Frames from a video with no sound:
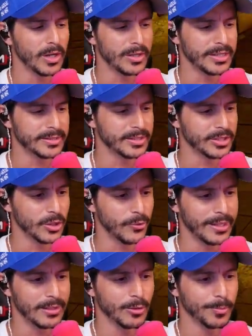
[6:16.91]
this is a
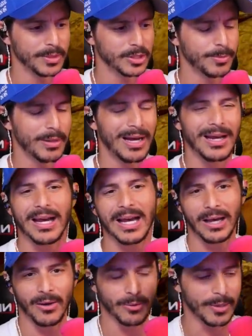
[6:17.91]
great looping spot.
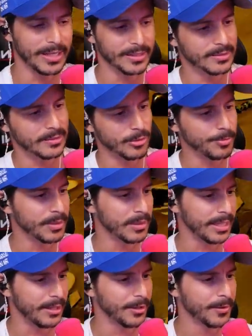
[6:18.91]
I'll get into looping
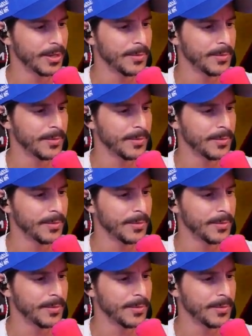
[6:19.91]
later.